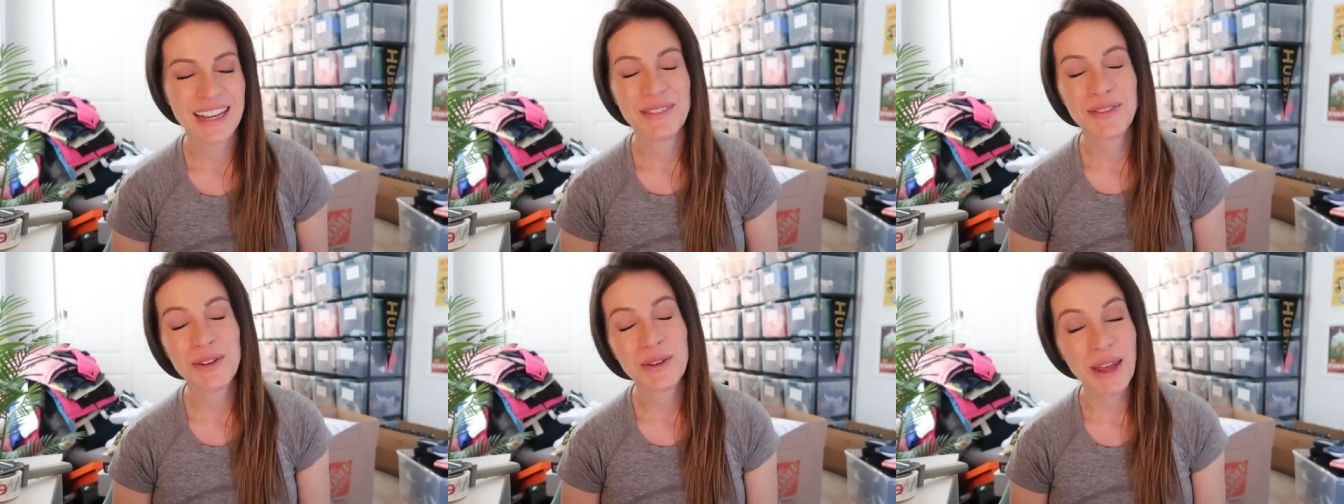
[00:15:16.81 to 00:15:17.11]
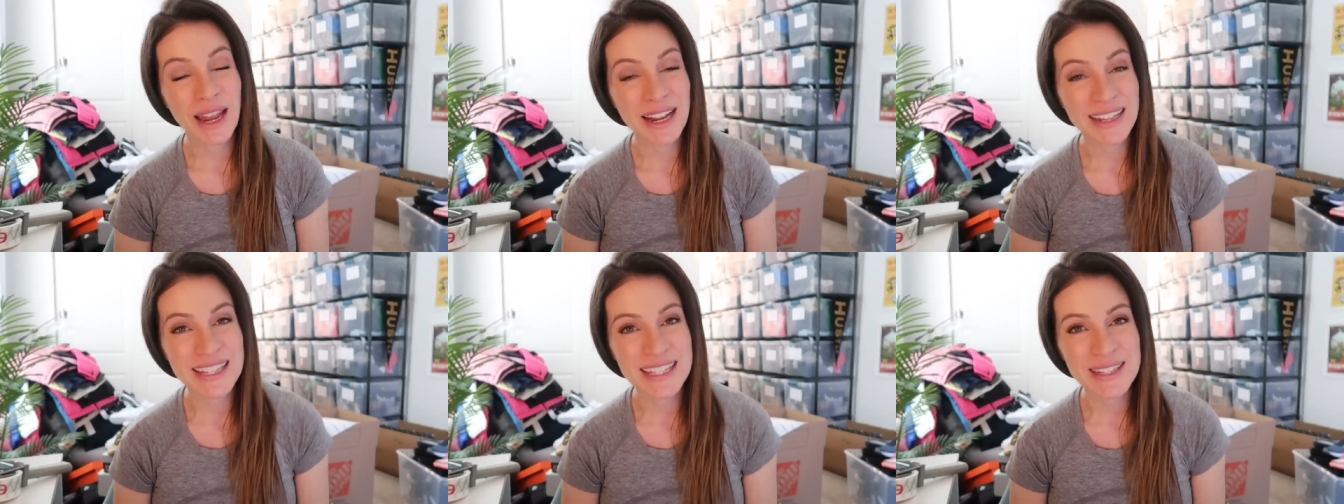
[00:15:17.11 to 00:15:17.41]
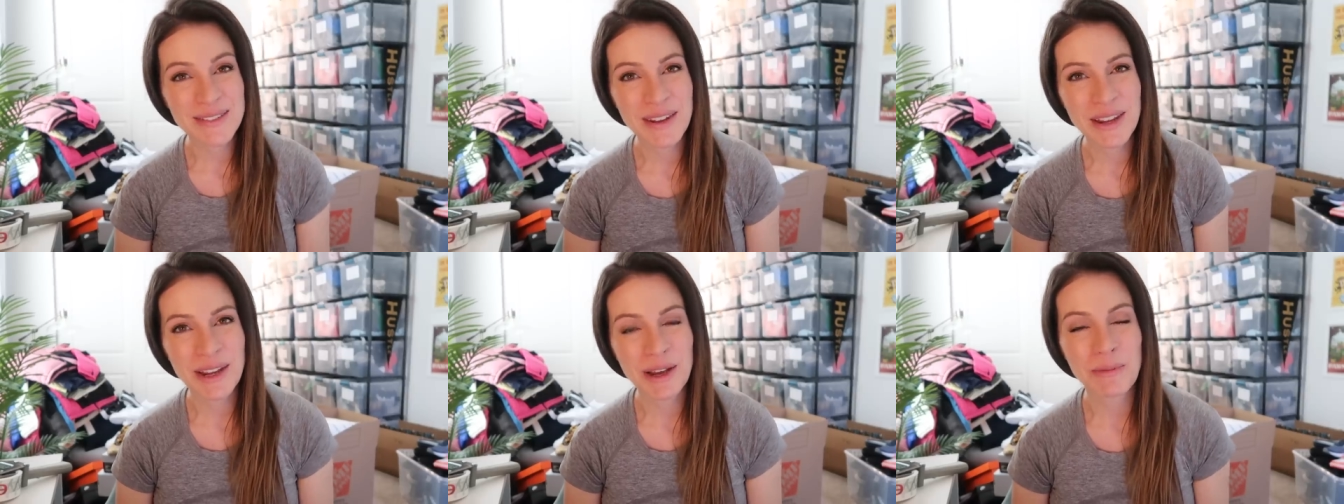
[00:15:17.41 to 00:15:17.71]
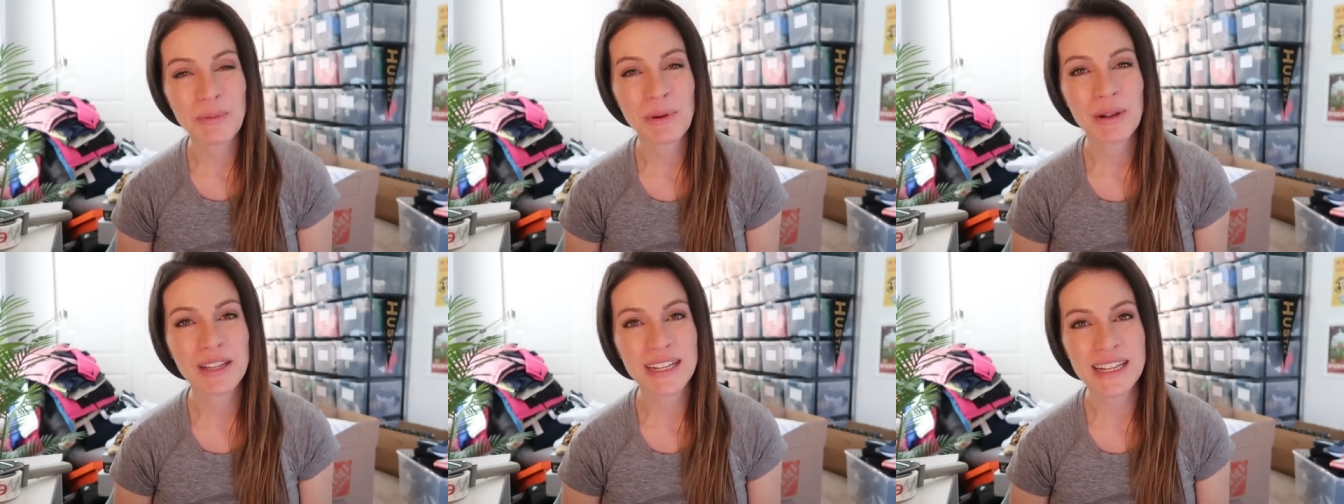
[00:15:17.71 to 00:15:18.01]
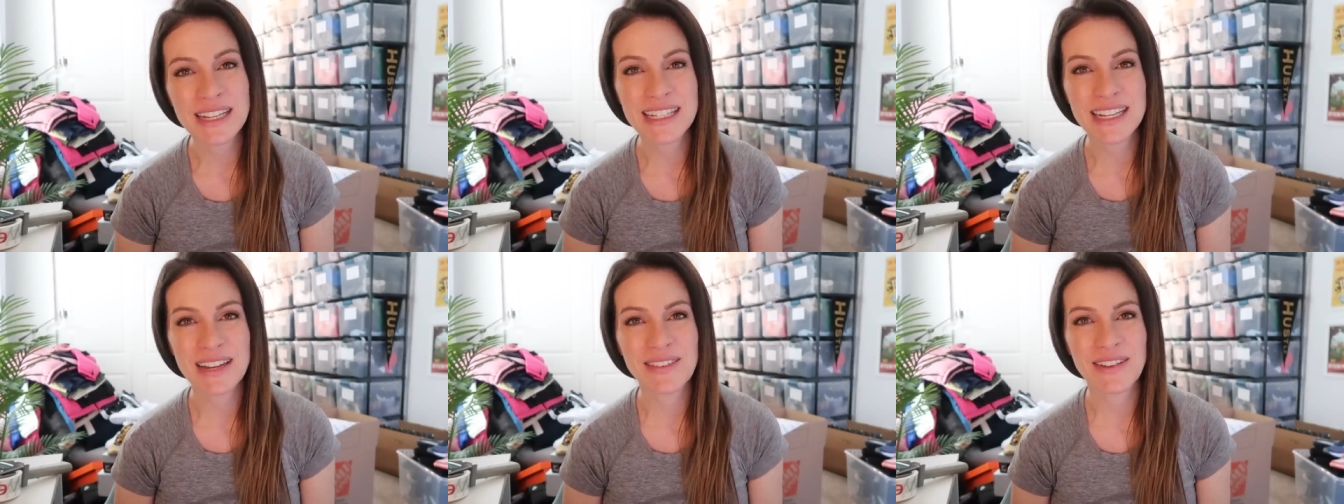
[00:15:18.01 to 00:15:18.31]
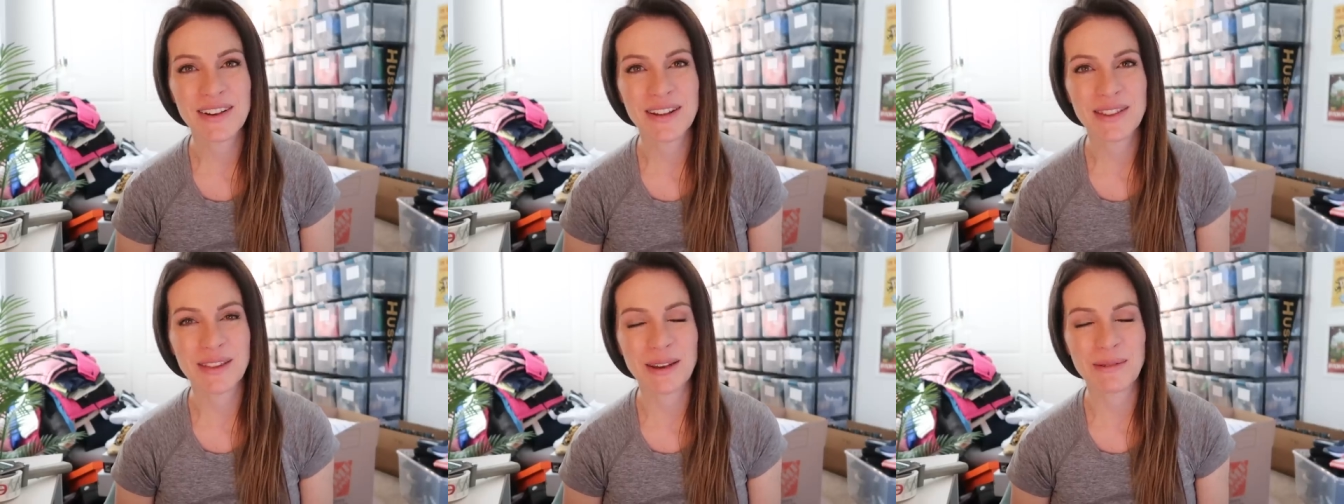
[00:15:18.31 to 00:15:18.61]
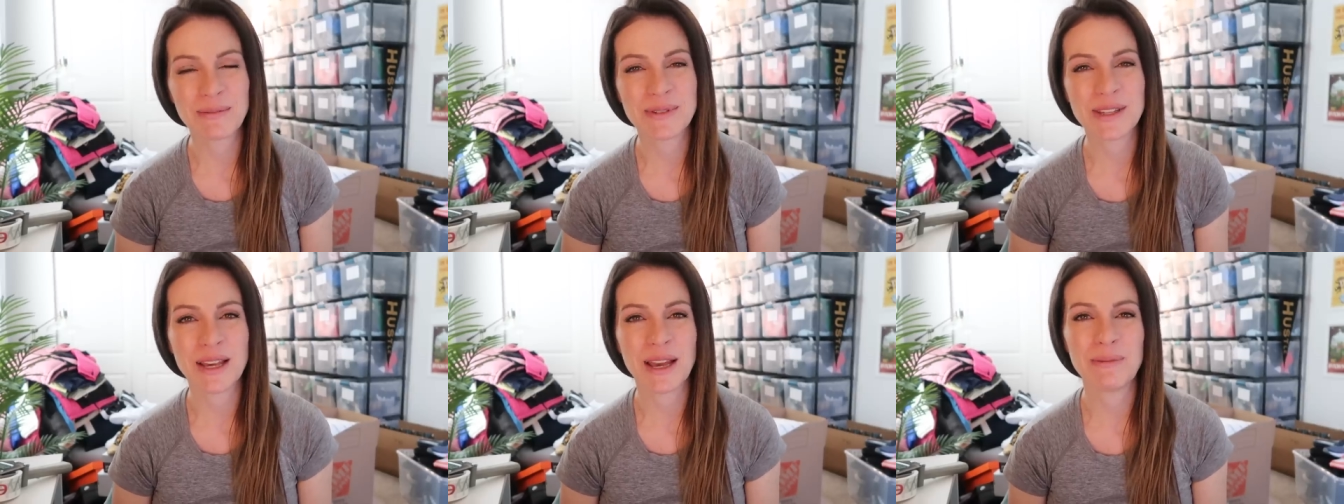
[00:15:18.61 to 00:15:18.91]
If you like this video, please give it a
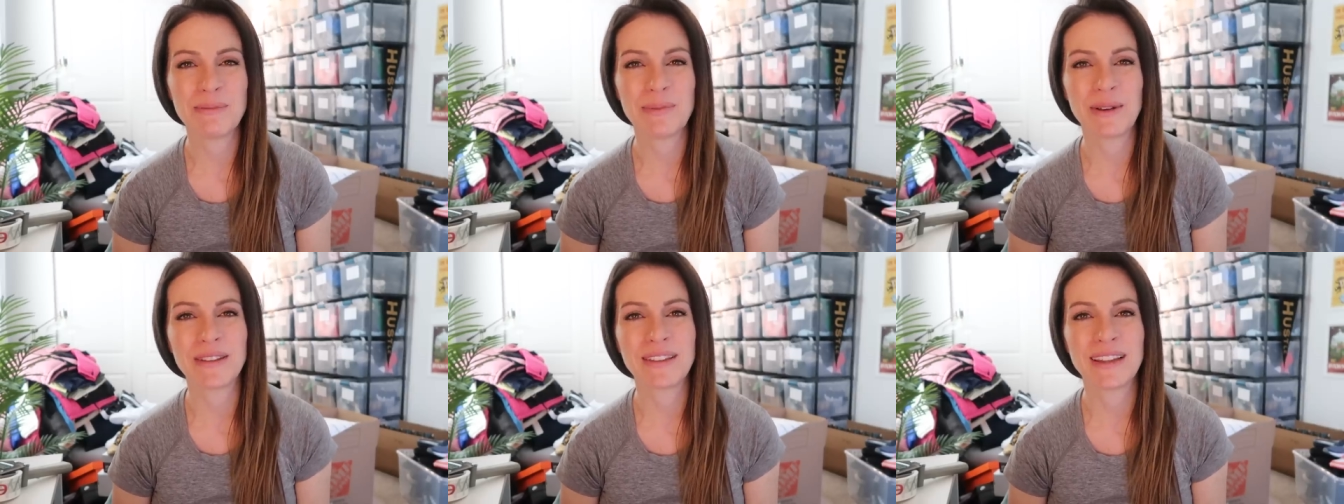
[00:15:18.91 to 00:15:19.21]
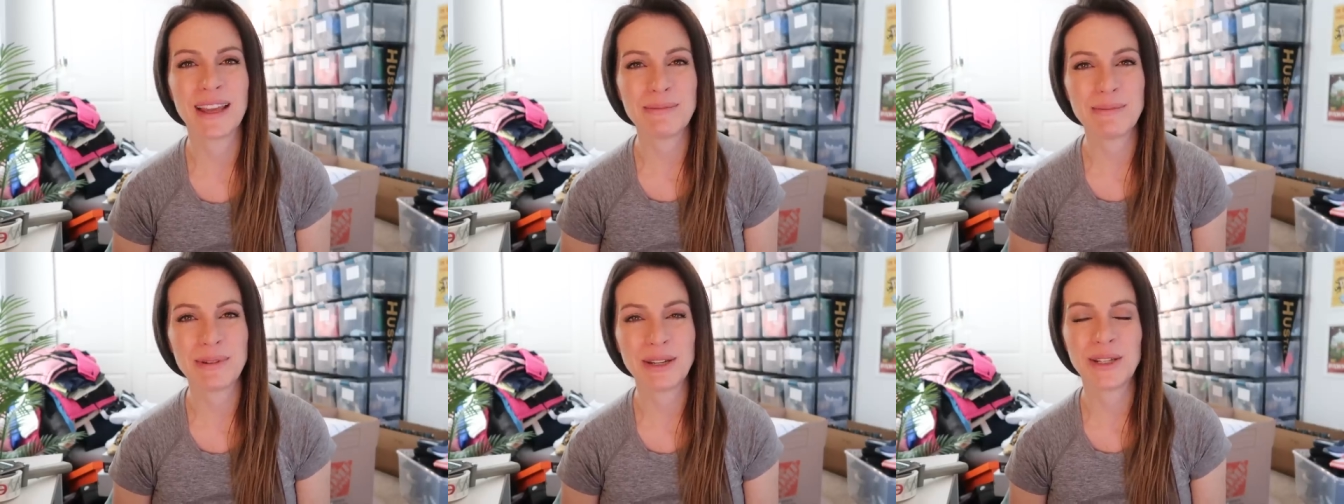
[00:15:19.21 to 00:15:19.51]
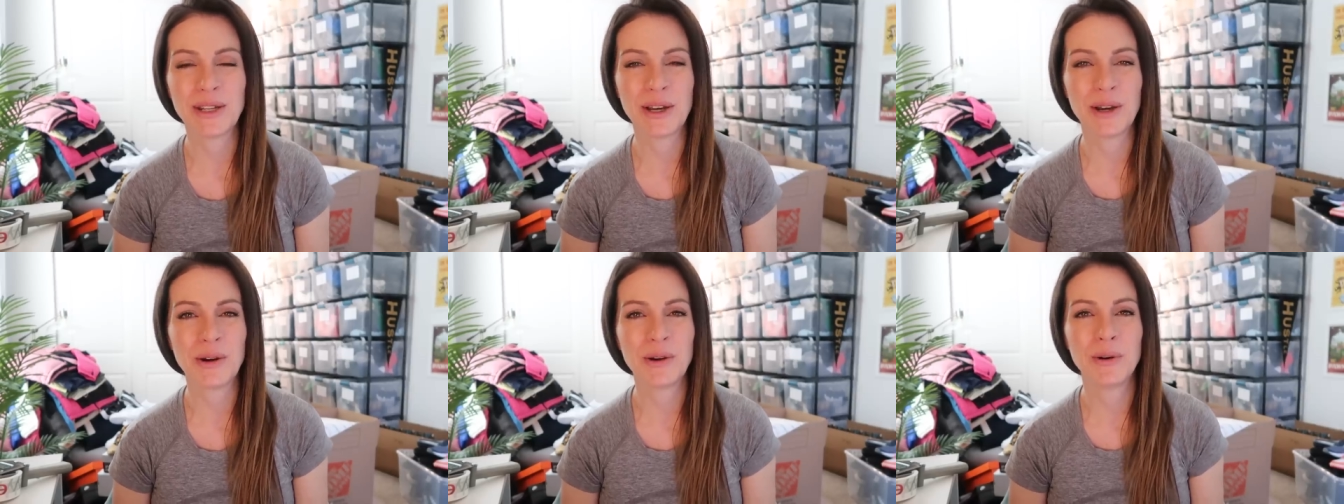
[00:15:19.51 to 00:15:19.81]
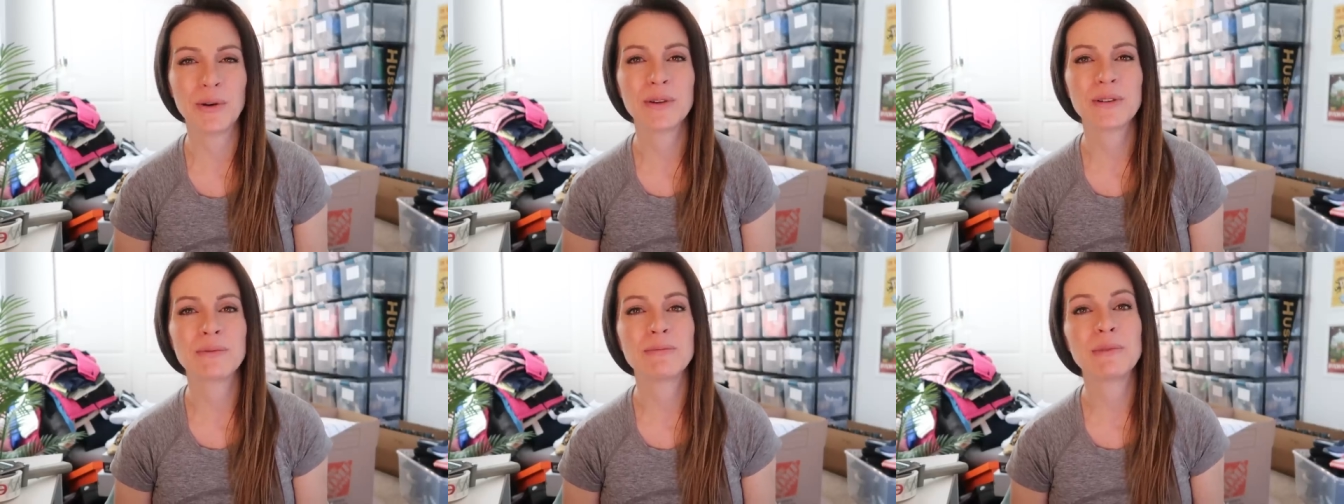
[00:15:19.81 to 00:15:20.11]
thumbs up and let me know.